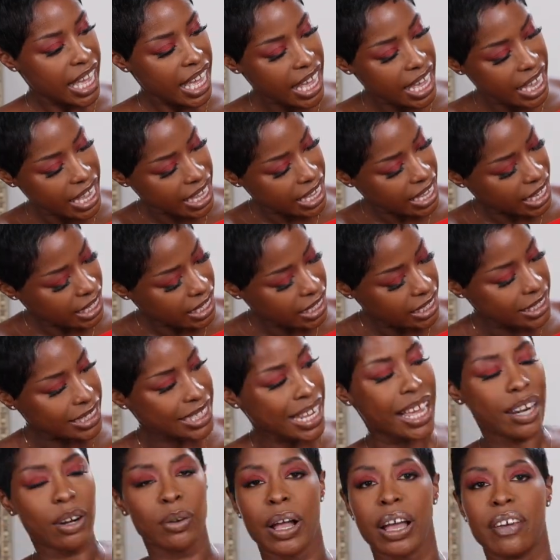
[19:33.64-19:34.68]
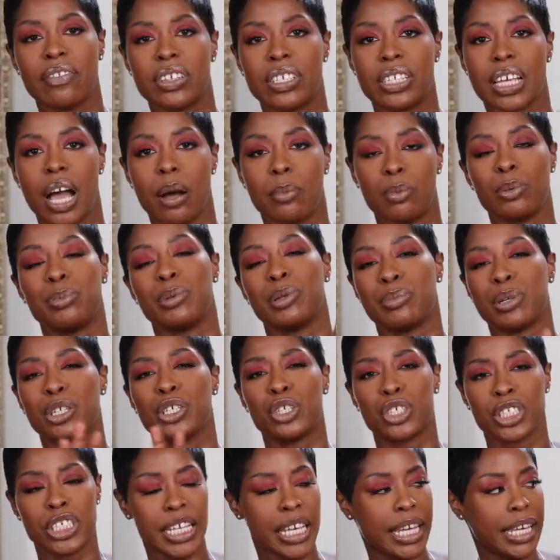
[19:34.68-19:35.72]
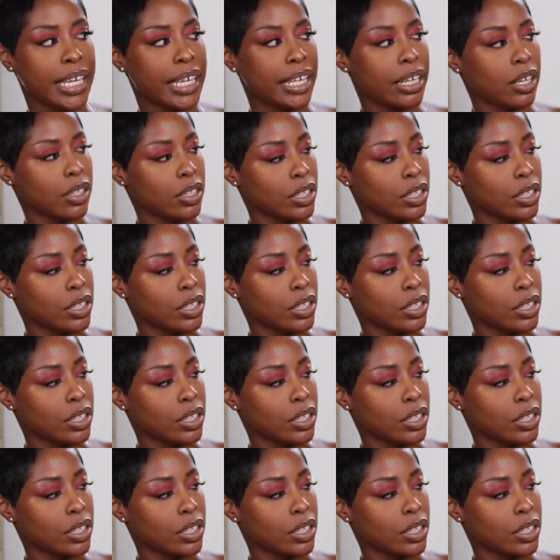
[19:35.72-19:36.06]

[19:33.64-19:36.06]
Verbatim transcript: and I don't have the top with me, but you're seeing it